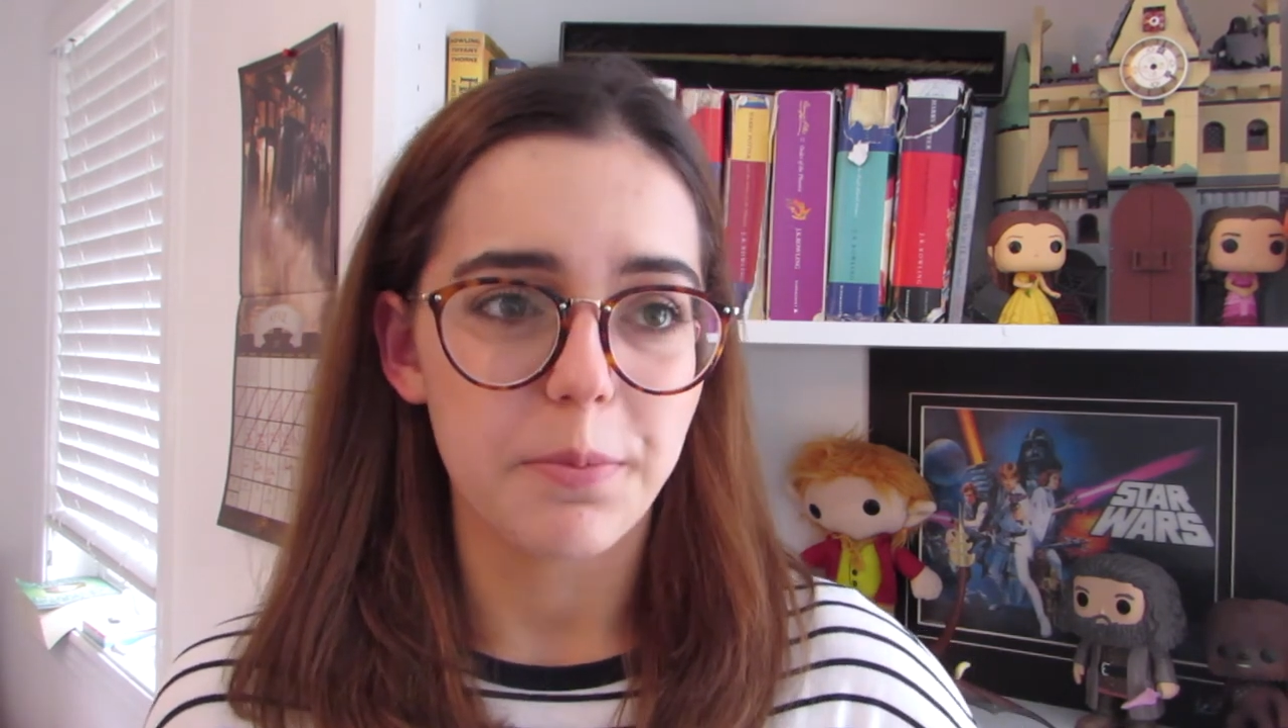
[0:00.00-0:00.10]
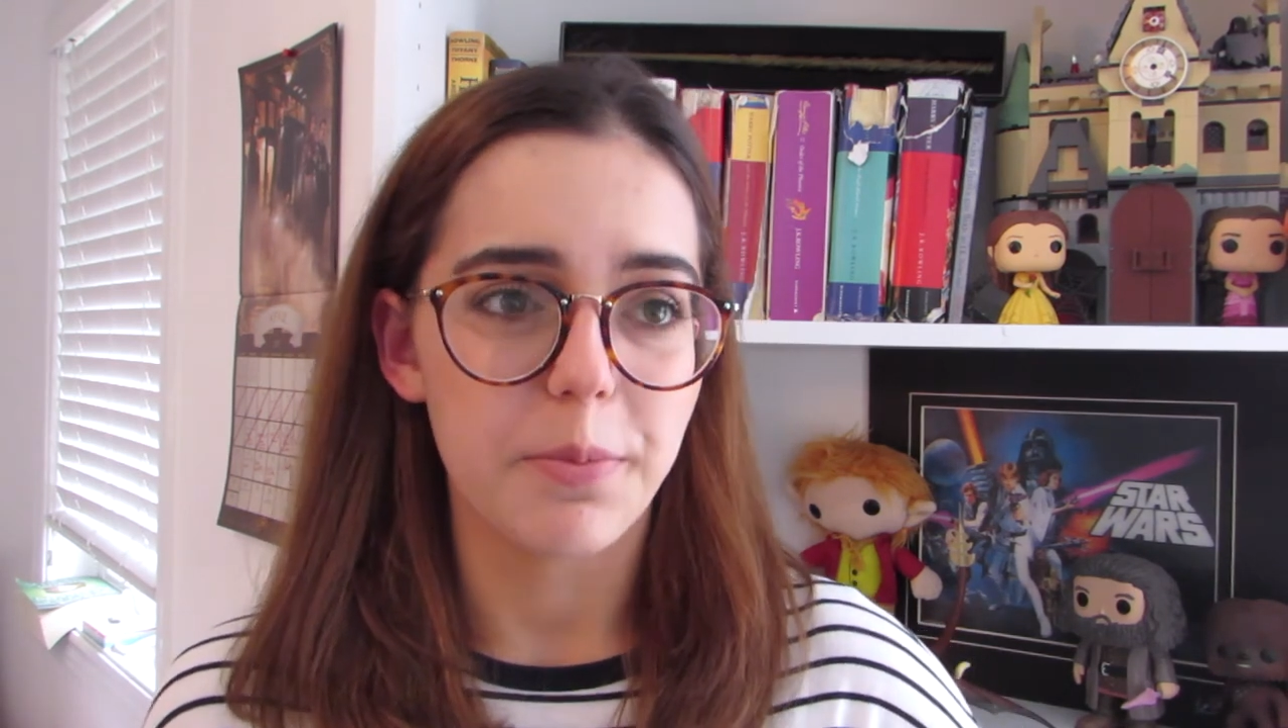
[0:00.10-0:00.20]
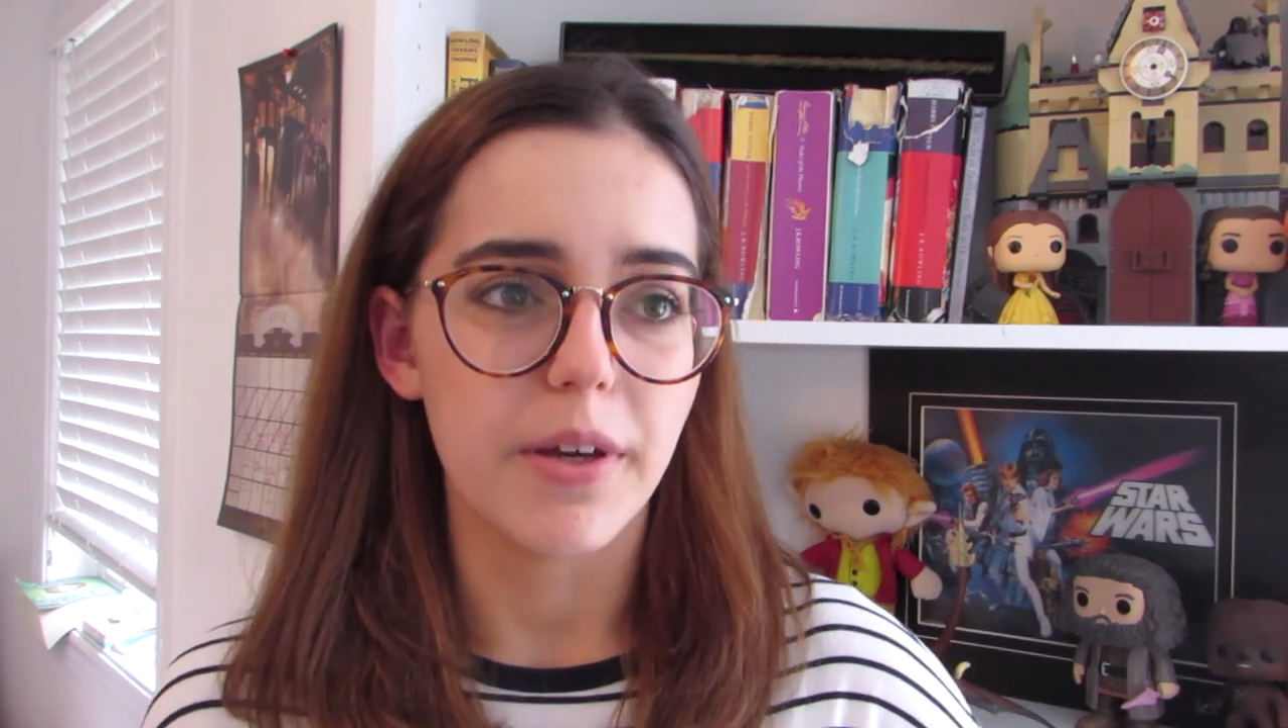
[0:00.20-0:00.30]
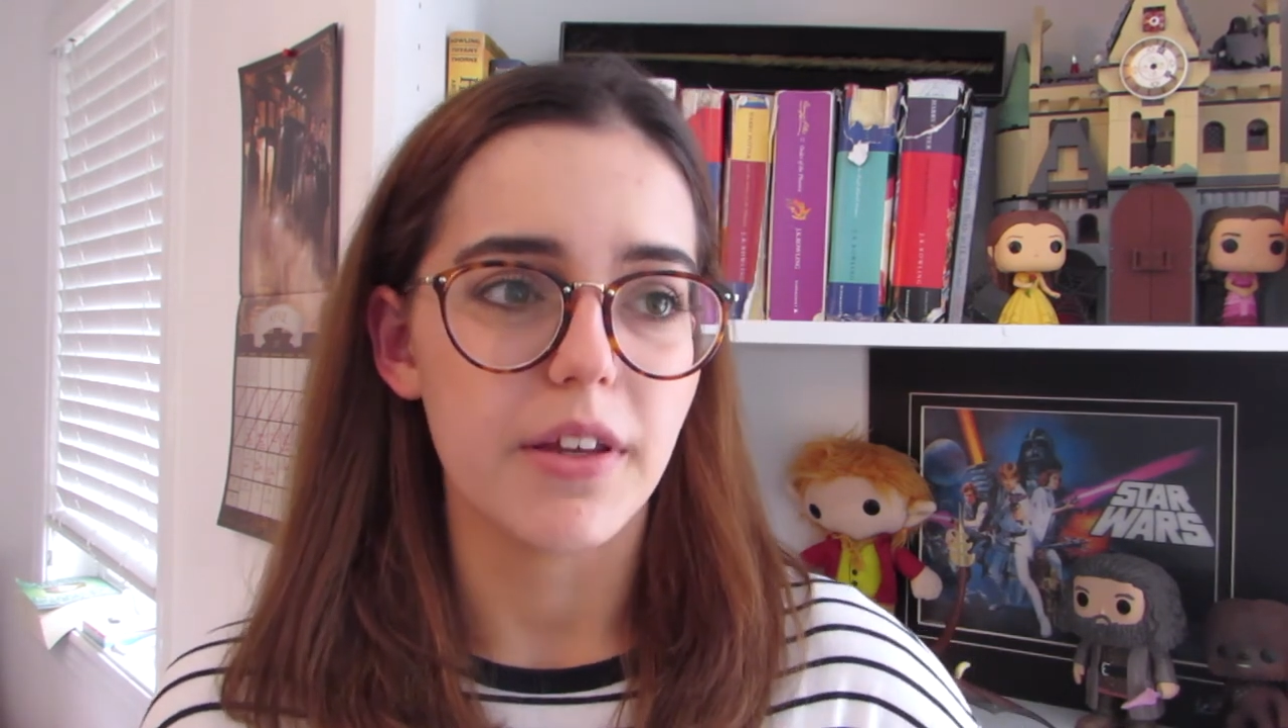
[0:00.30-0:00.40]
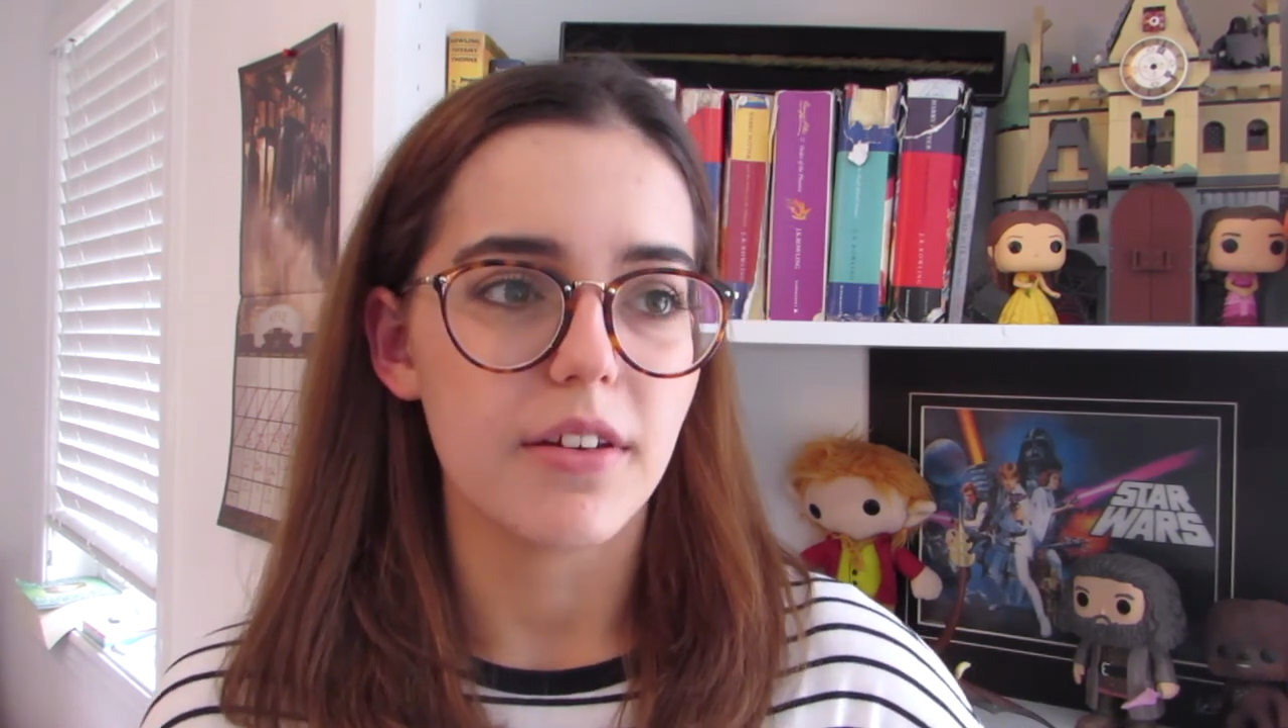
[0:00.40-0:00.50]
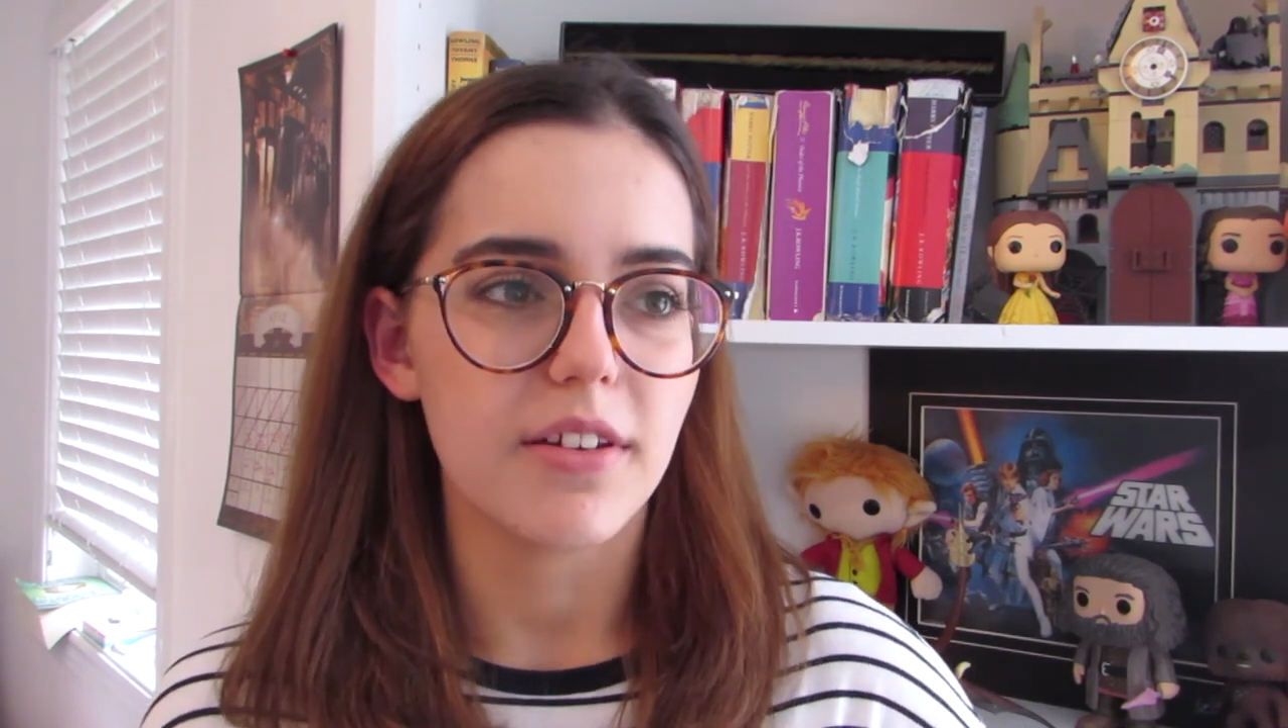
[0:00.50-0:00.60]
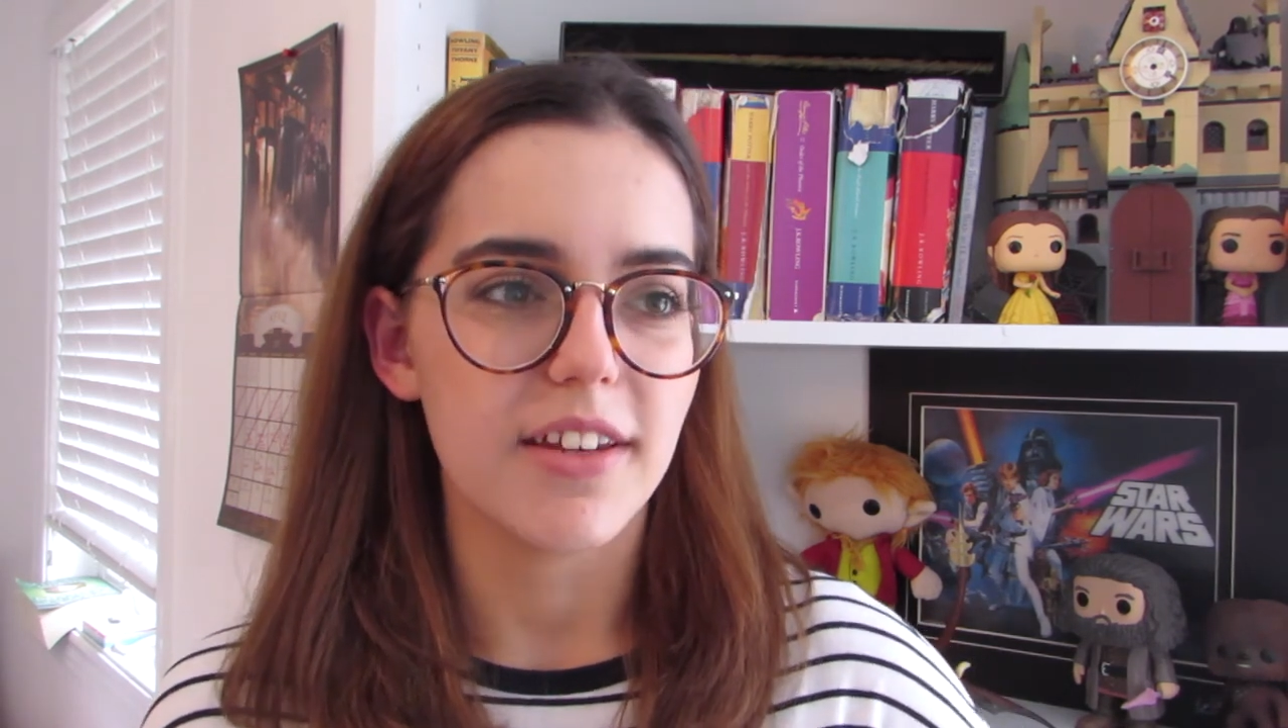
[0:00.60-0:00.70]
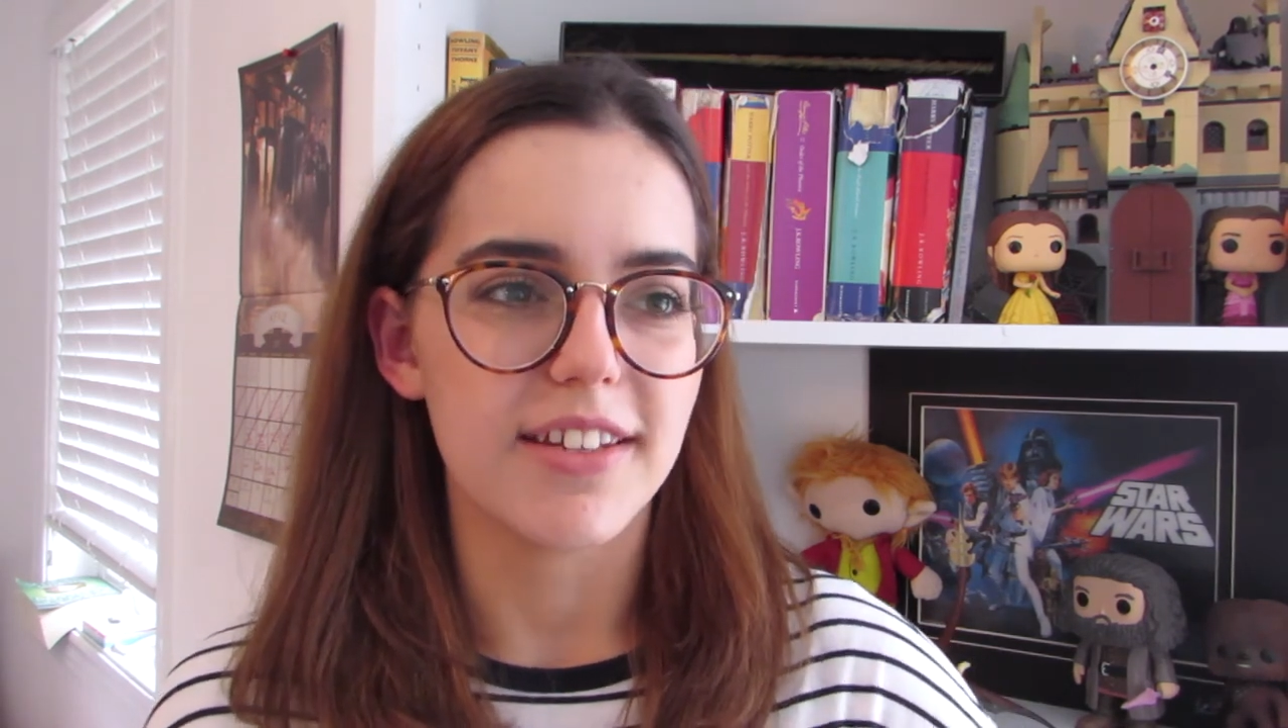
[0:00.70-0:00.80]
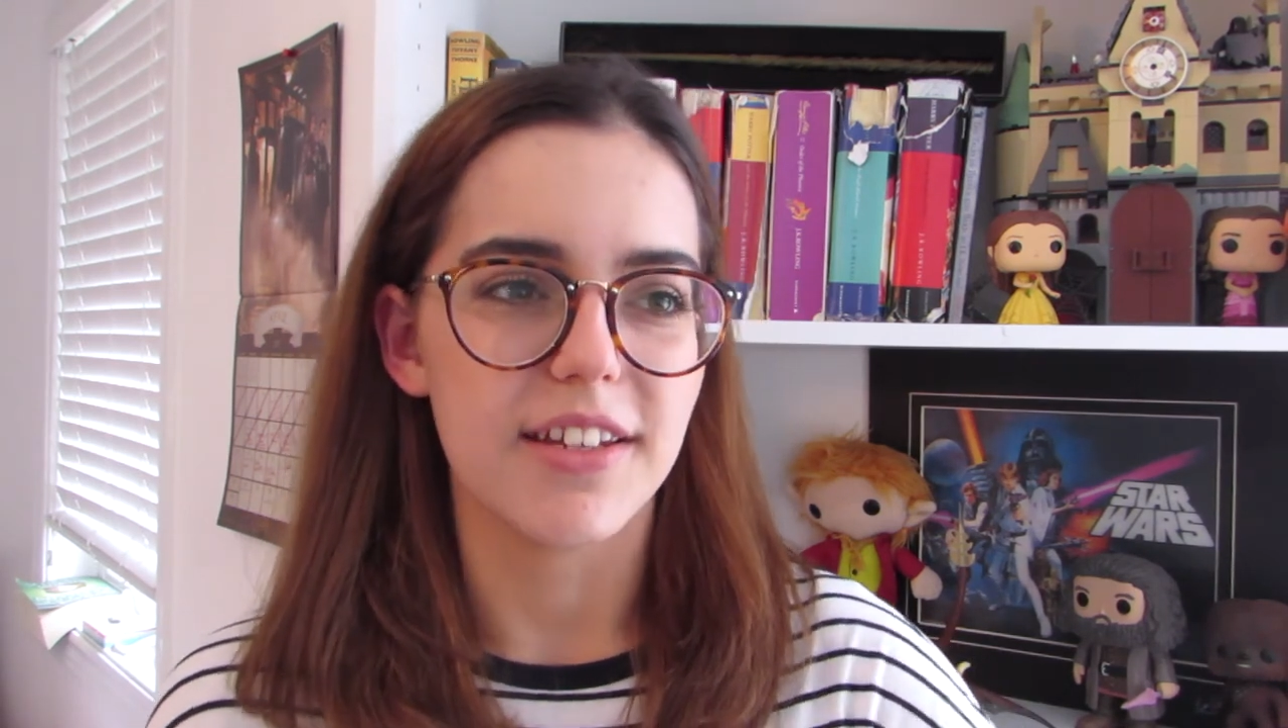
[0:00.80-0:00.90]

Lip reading: but it